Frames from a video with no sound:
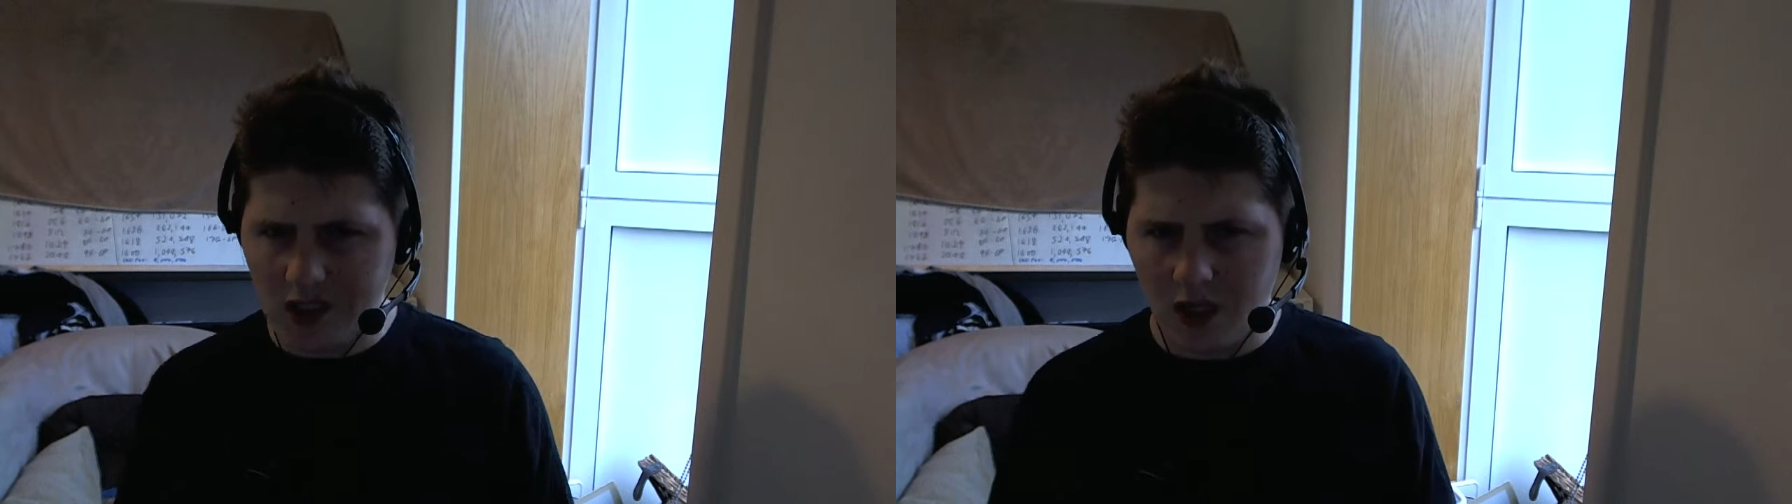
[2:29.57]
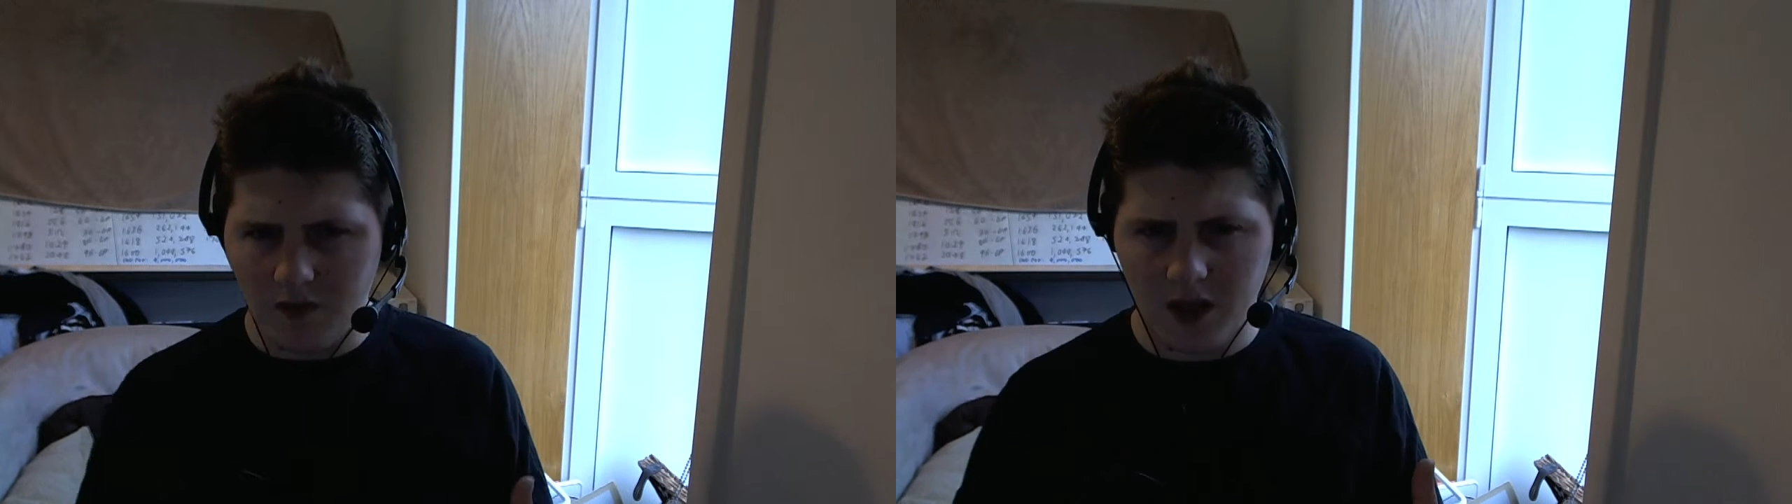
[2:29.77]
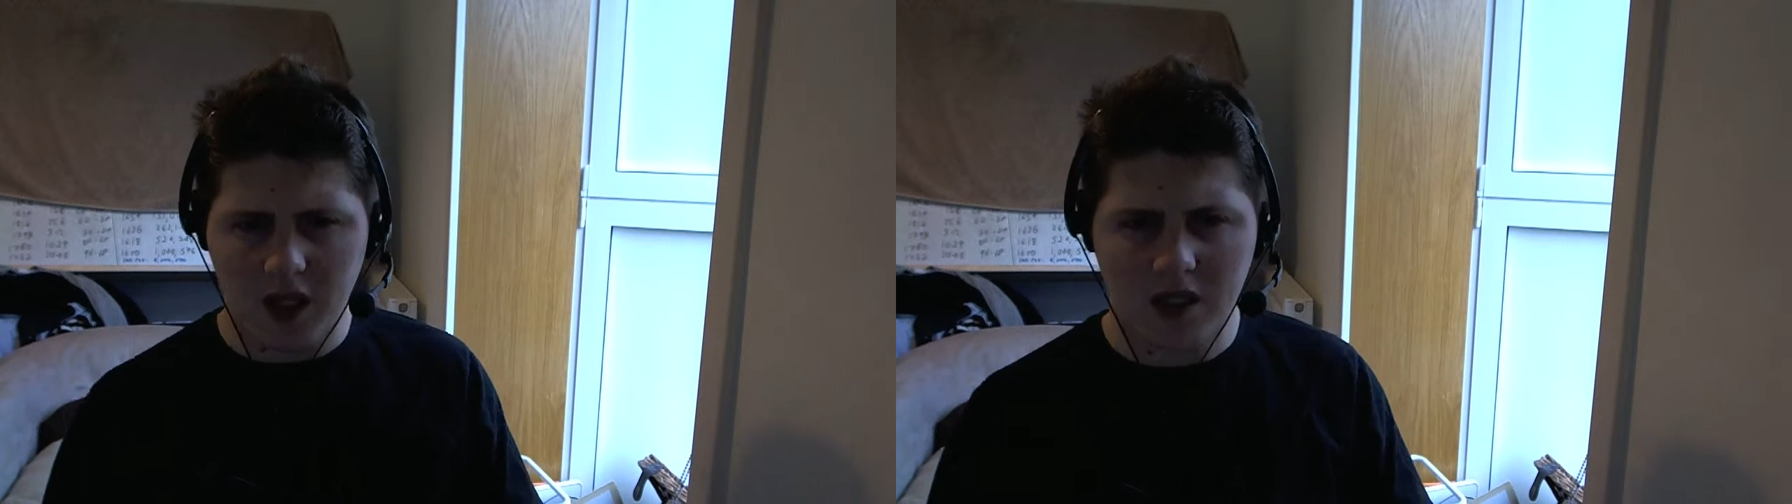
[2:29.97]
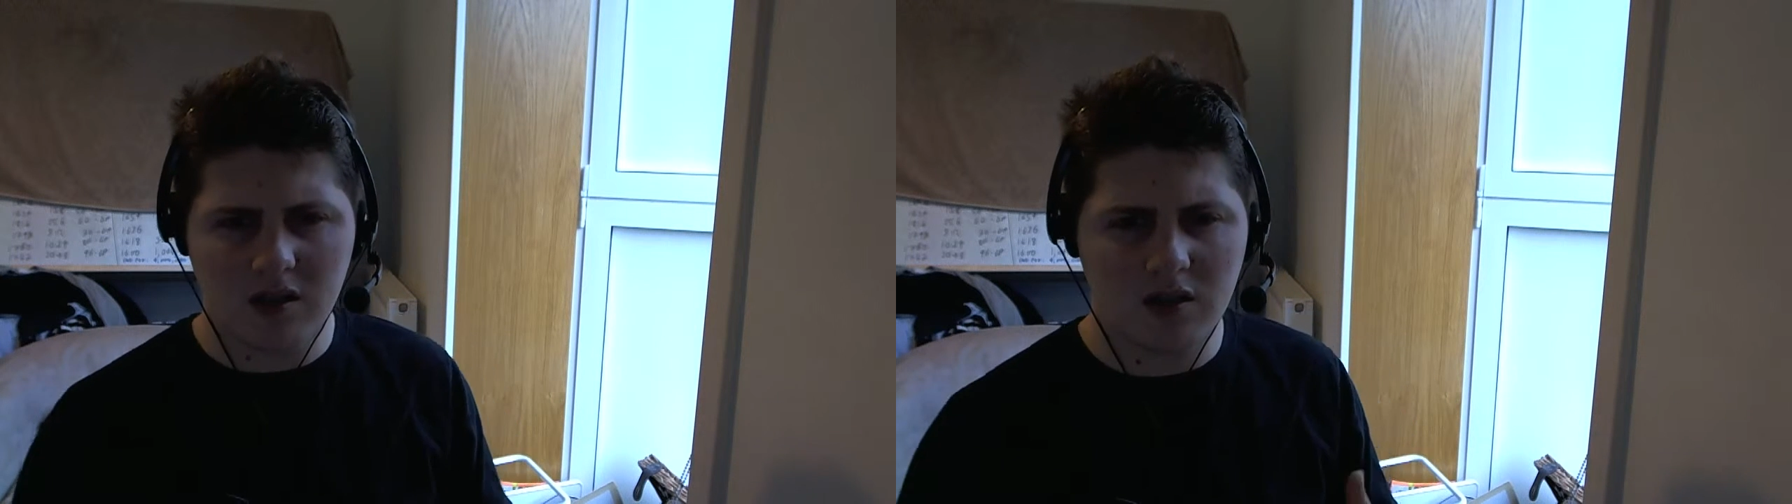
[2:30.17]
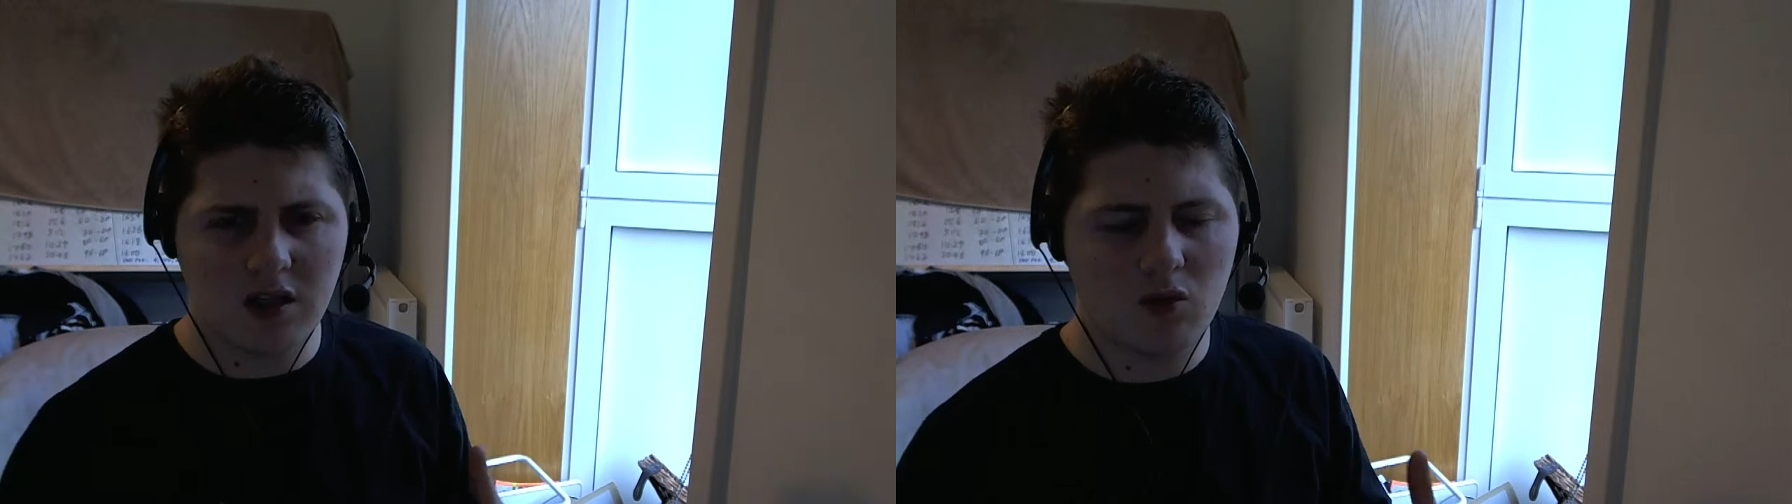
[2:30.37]
and other things
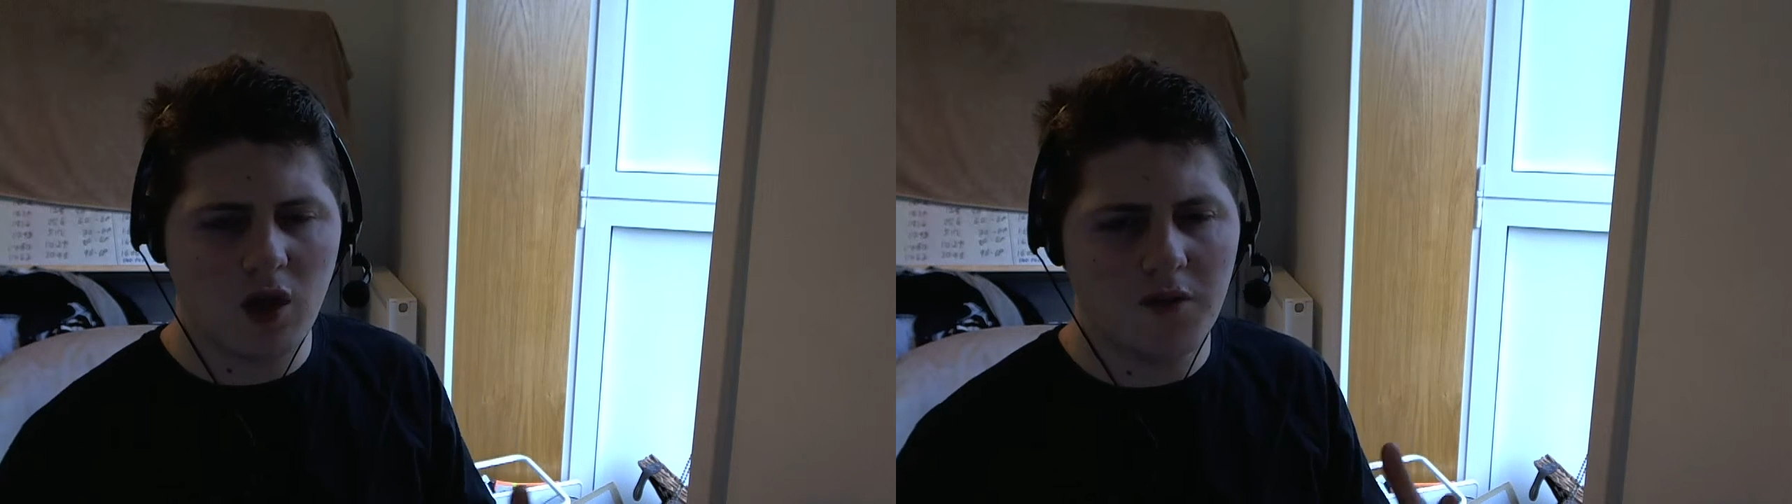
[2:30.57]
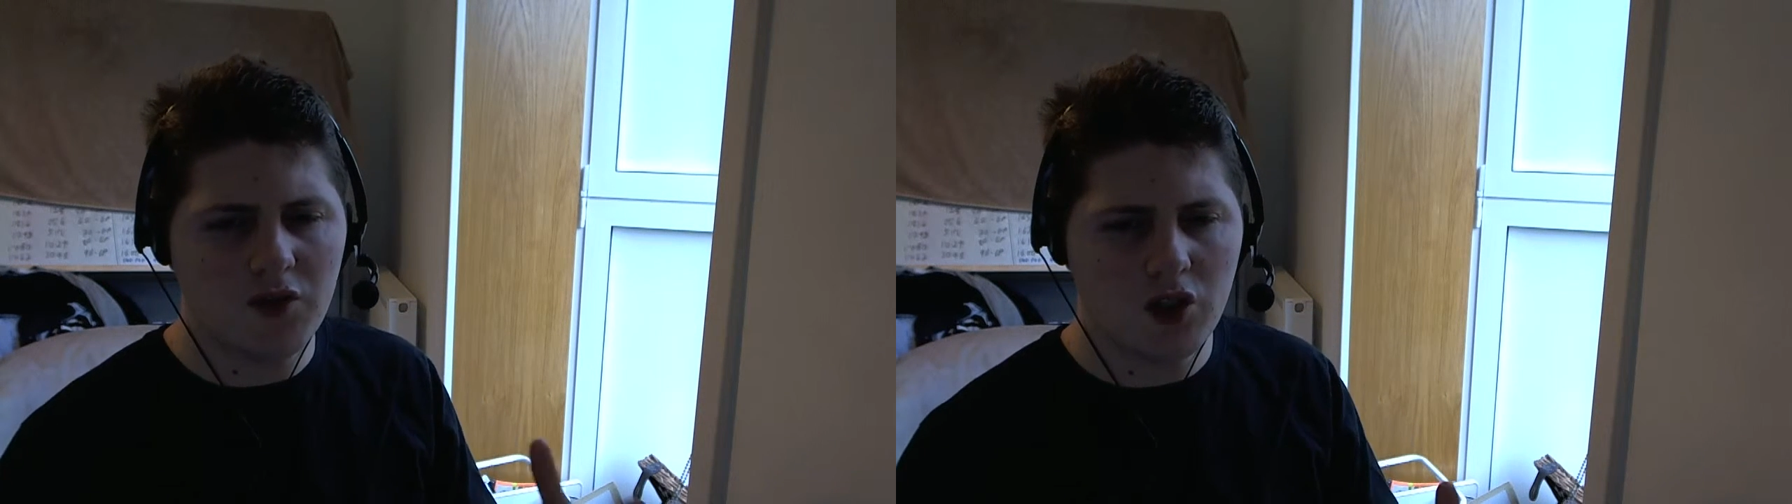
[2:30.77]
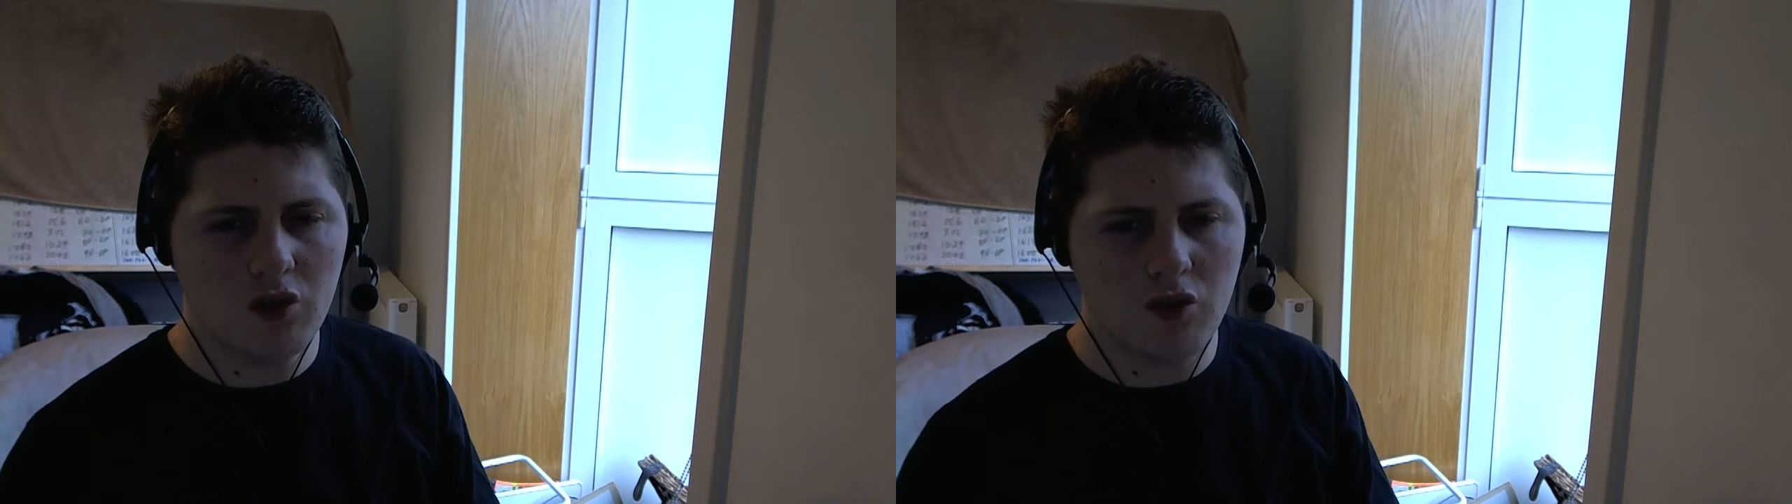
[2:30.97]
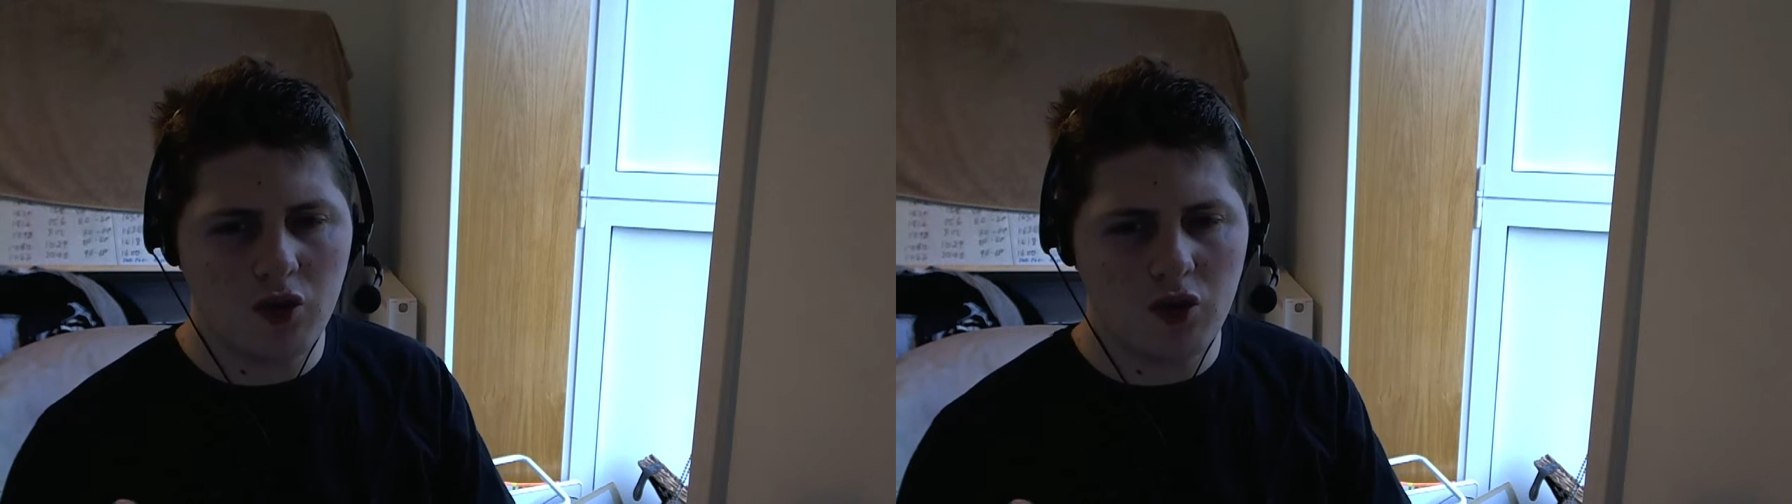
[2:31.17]
because that's what I love to